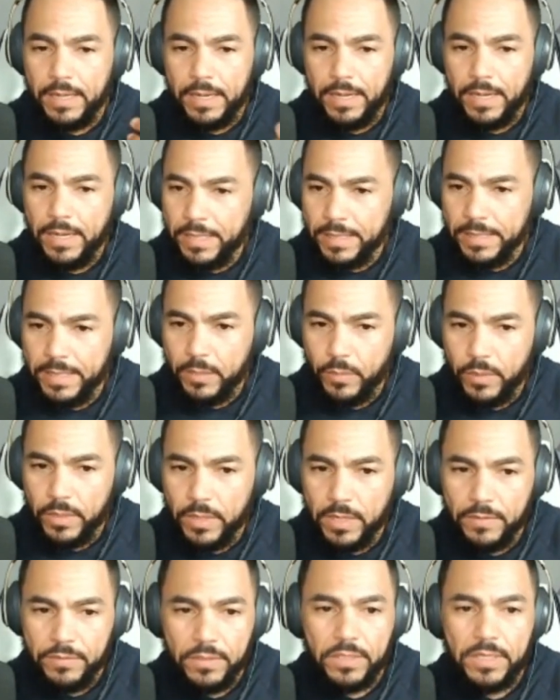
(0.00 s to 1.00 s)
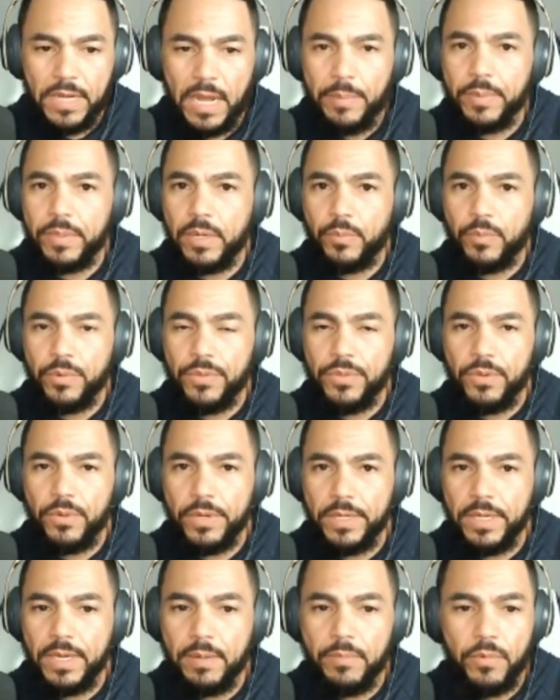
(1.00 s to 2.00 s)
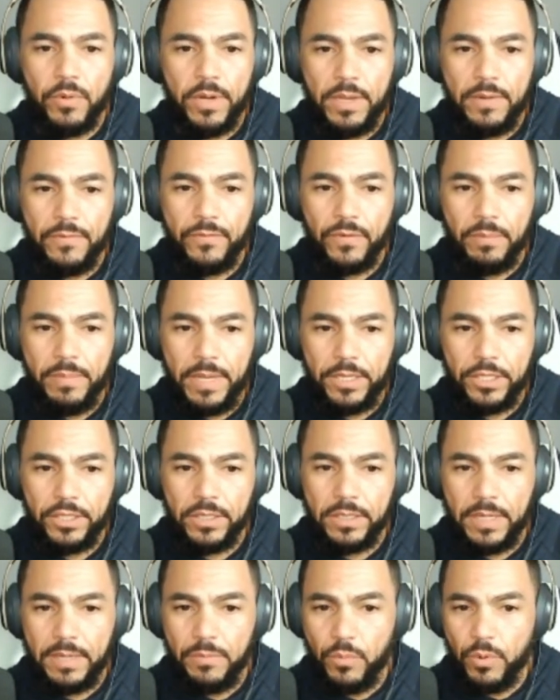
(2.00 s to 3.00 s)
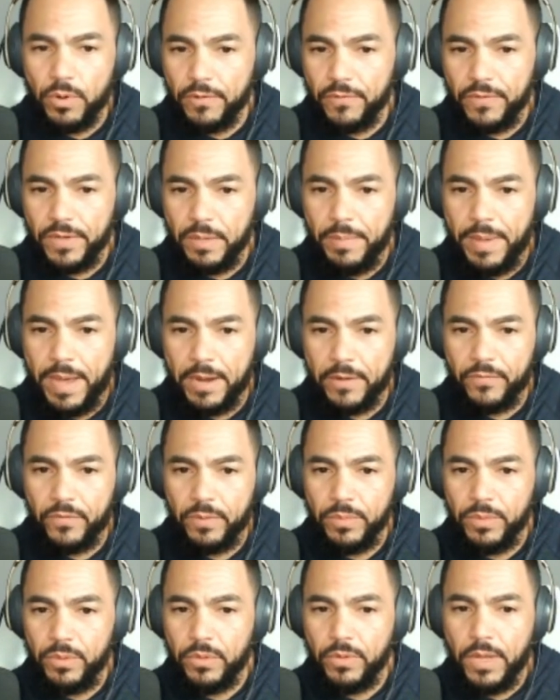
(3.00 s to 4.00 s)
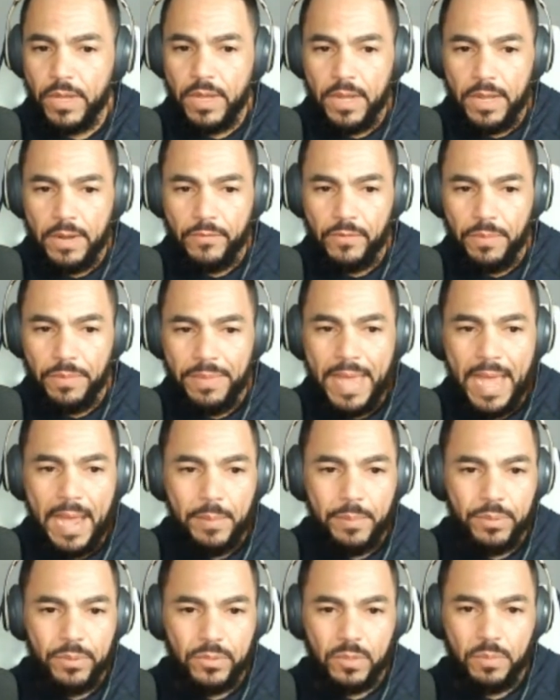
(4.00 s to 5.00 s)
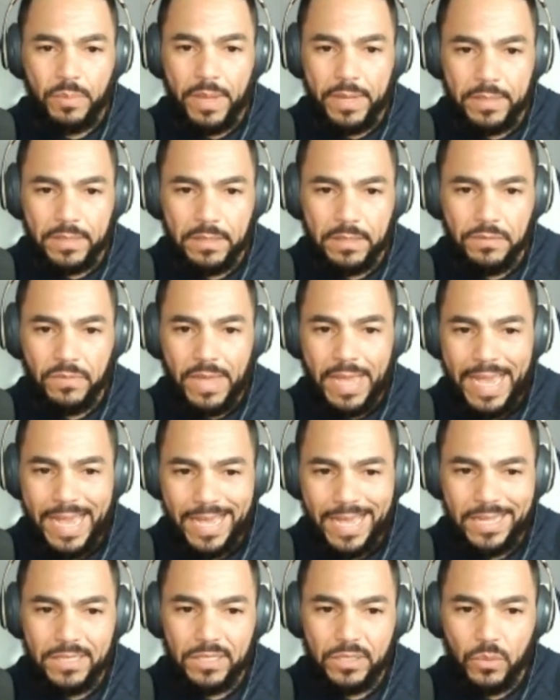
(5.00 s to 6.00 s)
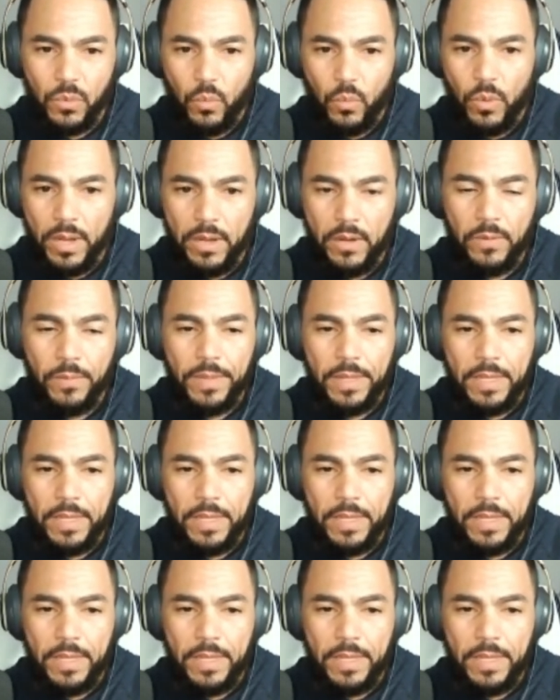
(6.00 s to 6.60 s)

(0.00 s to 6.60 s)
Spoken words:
And again, we'd love to chop it up with you and get more information and more feedback from you from that perspective as well.